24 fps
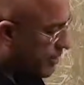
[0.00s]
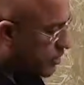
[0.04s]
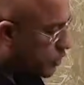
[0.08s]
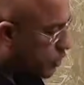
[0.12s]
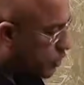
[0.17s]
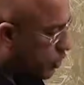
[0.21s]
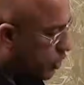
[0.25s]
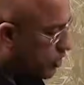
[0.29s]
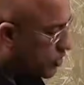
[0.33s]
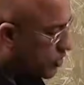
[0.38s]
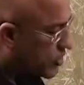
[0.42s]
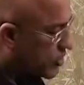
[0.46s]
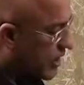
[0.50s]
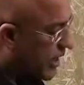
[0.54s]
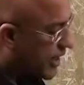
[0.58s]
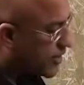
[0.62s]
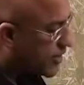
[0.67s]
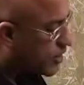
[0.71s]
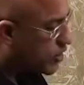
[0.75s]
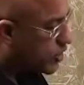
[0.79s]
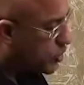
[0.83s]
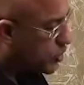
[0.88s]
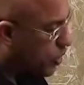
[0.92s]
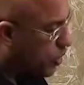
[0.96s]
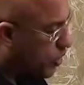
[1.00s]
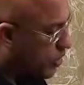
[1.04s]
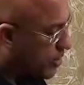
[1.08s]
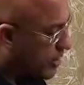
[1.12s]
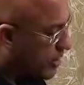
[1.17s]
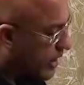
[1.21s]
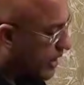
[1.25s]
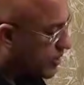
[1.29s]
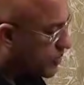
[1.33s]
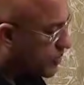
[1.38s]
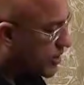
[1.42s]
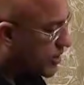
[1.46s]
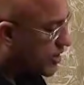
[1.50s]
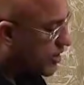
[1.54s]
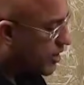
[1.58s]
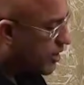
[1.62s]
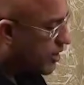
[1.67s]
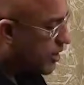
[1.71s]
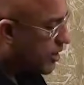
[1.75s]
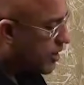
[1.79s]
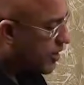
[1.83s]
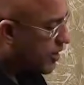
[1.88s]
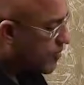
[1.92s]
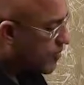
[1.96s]
nucleoside or nucleotide with
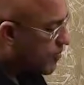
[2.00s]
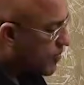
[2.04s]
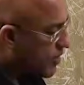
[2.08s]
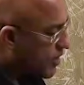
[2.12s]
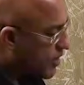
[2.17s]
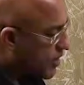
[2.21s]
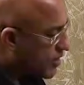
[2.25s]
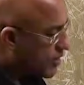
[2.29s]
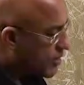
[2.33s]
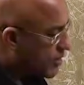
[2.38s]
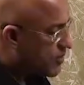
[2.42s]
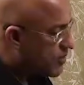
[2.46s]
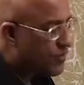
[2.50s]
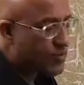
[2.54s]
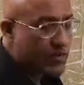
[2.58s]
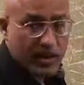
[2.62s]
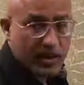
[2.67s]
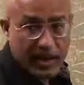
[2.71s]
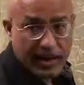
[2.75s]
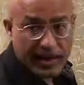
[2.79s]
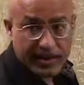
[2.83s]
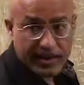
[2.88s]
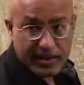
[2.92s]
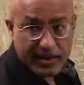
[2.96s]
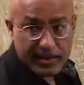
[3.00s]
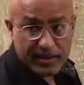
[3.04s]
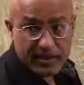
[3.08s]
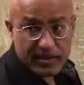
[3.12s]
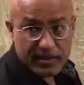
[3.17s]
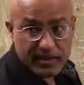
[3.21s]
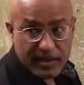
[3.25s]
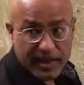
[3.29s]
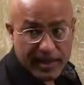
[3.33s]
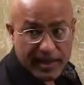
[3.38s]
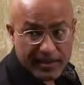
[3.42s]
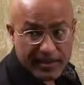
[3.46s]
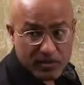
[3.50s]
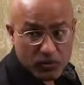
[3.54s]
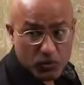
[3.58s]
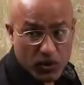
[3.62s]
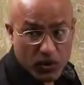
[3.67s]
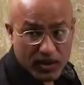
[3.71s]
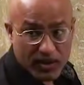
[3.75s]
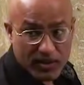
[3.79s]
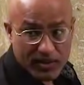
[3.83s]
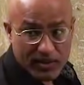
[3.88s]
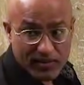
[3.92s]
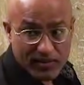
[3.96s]
adenine has
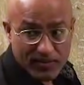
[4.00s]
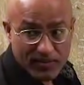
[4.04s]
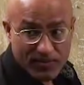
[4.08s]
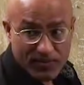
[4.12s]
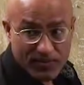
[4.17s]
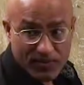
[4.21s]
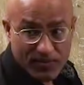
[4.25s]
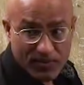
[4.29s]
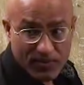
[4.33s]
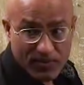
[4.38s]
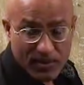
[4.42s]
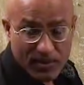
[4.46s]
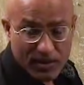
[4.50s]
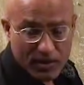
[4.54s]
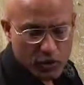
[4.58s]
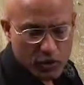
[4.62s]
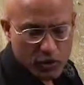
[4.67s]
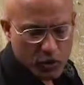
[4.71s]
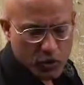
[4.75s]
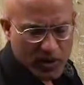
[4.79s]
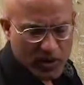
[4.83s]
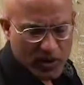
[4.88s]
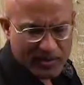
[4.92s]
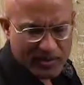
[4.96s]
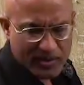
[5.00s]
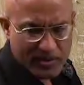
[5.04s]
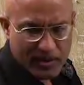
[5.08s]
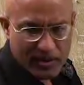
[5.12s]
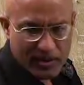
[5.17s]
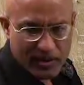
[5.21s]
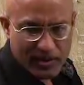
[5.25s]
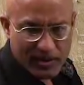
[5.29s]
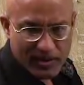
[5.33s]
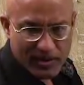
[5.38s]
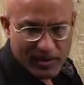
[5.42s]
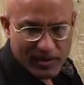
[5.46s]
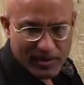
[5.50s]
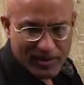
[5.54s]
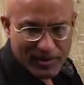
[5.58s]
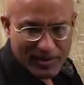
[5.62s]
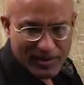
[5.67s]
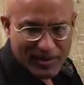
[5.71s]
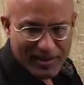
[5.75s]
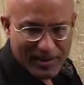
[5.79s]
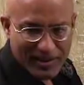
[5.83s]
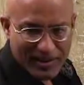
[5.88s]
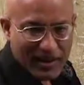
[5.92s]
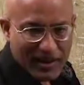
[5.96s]
what? Uracil,
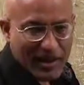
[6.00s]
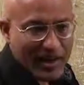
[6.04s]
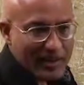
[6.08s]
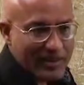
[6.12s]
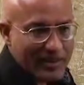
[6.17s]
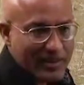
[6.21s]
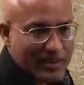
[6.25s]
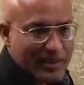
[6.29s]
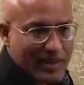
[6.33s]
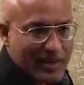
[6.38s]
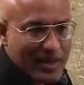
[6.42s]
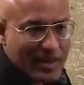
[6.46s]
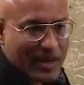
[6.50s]
right?